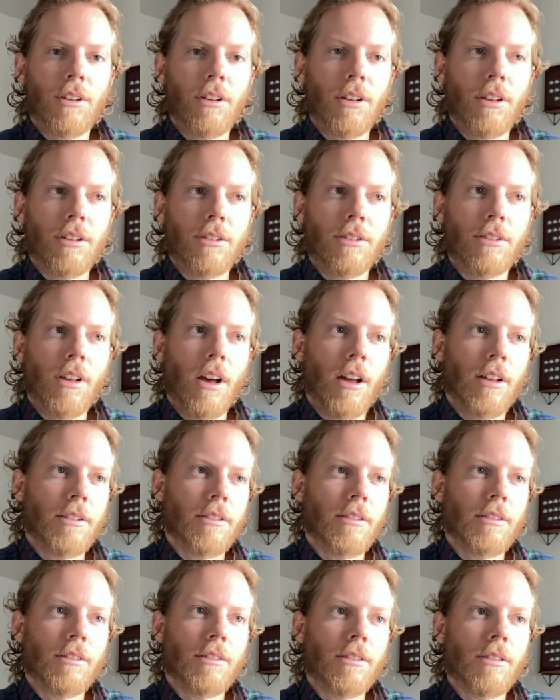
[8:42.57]
It's not
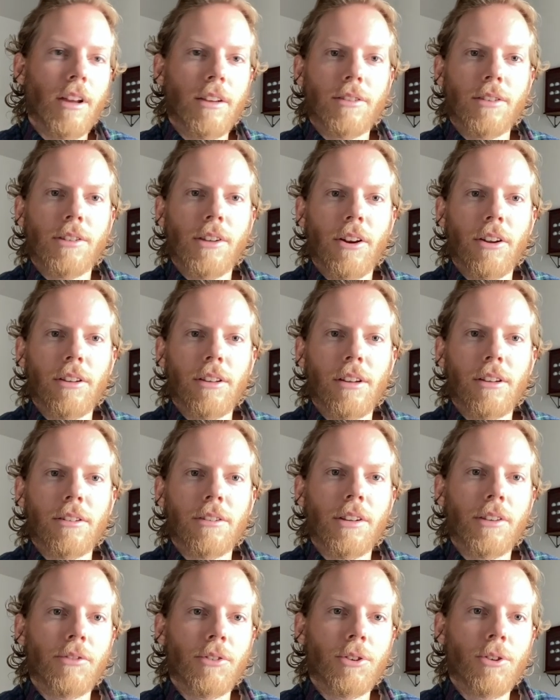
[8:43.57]
necessarily a
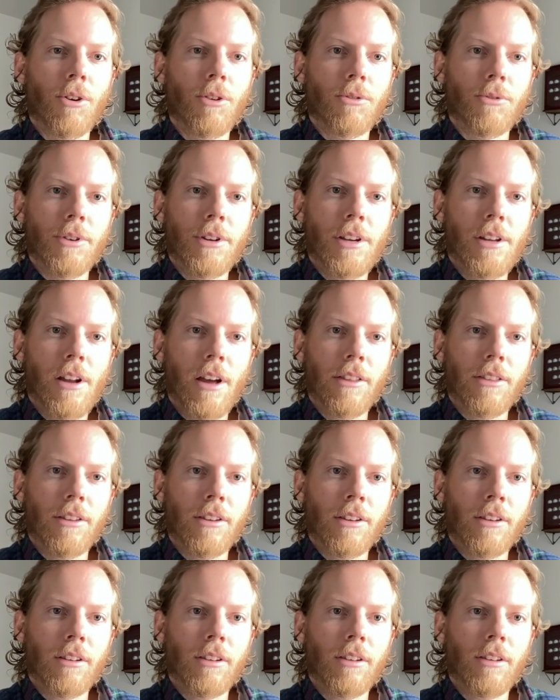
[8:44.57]
difficult read, I
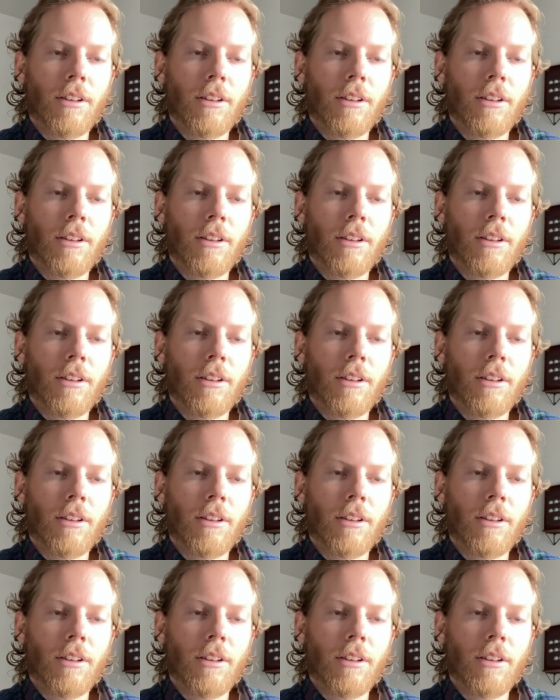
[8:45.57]
think.